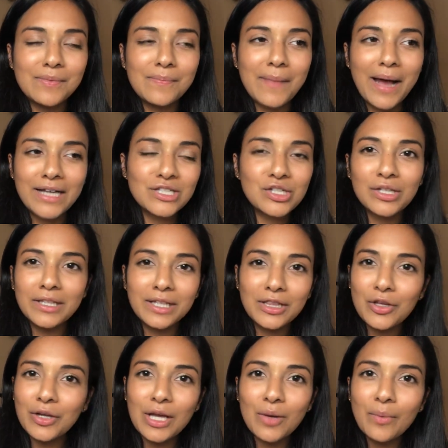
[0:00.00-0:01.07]
masculine
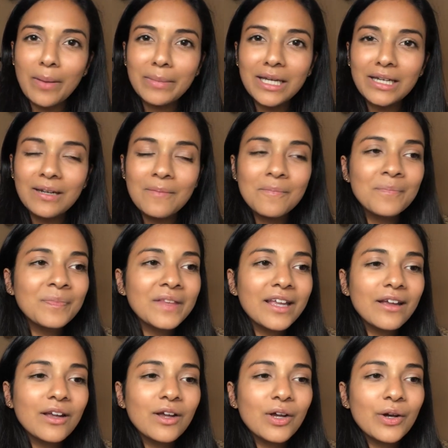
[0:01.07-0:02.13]
looking women,
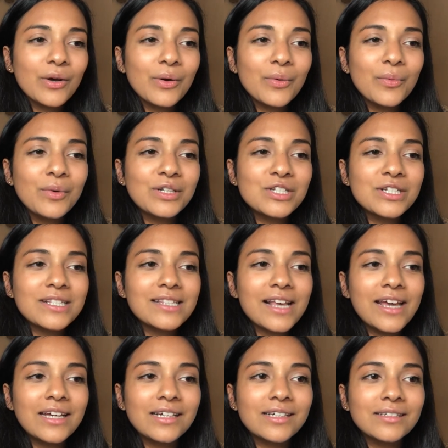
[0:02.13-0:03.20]
which is
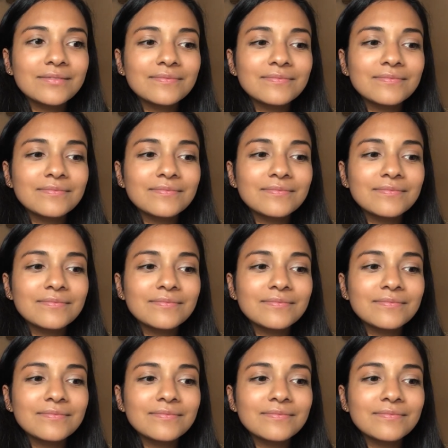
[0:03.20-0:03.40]
like,